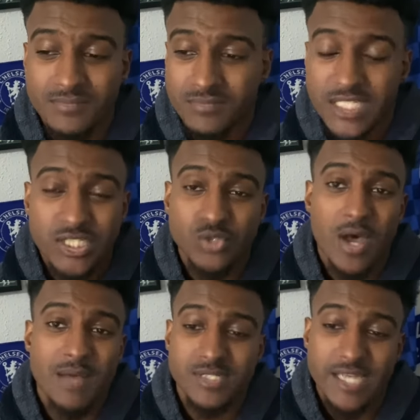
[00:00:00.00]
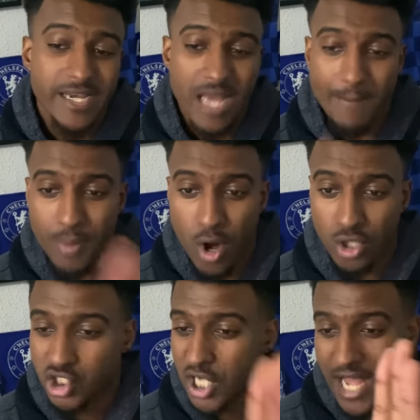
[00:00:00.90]
this is why I'm saying, like,
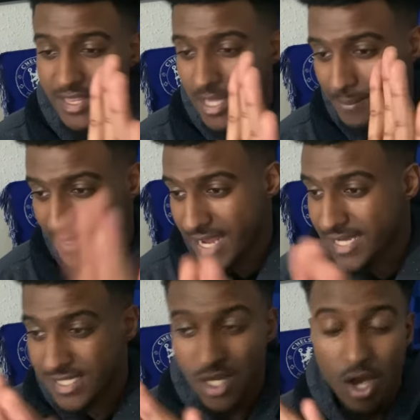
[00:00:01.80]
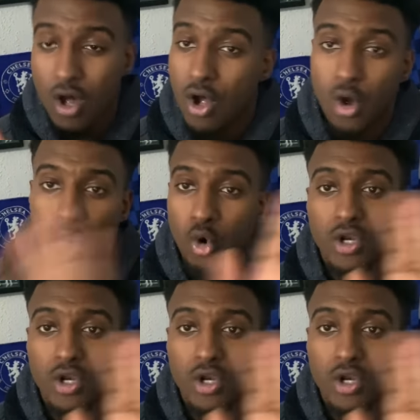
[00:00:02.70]
Poch and the players, all